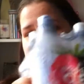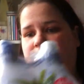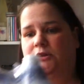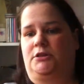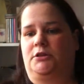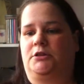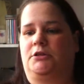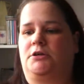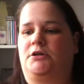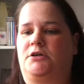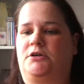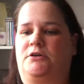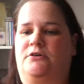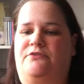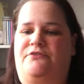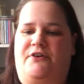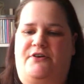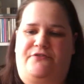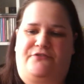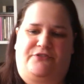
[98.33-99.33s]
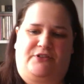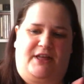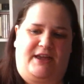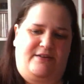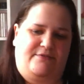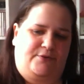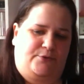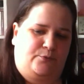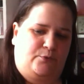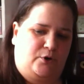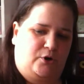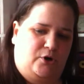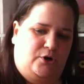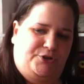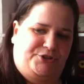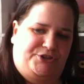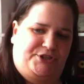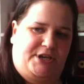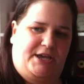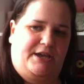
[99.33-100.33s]
Love flavoured
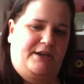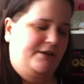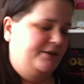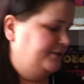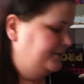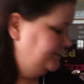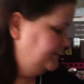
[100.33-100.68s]
water.